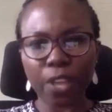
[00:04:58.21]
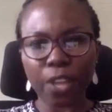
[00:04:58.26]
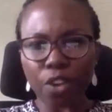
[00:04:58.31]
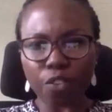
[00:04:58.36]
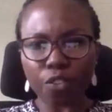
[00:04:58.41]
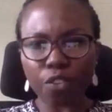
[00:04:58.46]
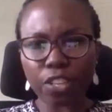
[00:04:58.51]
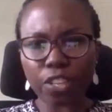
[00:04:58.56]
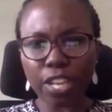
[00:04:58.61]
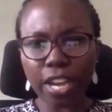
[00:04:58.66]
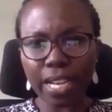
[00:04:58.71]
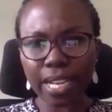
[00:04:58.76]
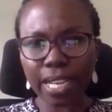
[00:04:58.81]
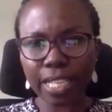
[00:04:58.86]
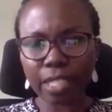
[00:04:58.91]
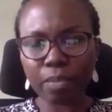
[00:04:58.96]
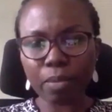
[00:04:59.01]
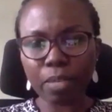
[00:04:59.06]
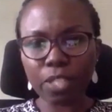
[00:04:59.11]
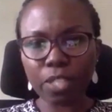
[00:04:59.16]
For the land
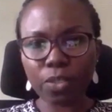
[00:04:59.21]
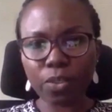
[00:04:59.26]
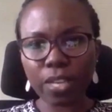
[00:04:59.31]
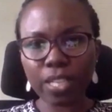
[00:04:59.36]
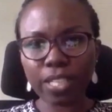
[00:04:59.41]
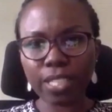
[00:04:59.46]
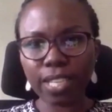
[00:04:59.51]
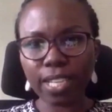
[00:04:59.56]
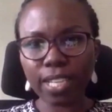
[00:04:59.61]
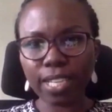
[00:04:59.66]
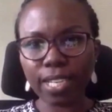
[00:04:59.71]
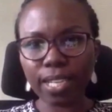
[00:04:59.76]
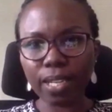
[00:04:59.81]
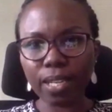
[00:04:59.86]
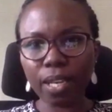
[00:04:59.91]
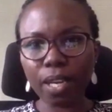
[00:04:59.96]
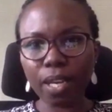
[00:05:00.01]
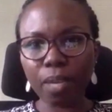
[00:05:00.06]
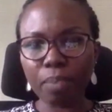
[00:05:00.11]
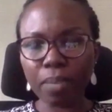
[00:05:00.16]
administration
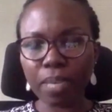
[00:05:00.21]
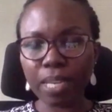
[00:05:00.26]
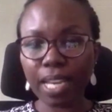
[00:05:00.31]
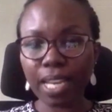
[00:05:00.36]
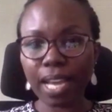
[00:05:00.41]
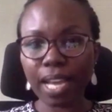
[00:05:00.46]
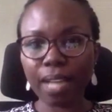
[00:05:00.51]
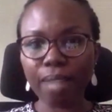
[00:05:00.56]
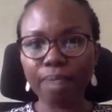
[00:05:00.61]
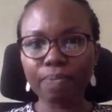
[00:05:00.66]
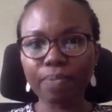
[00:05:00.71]
pillar, it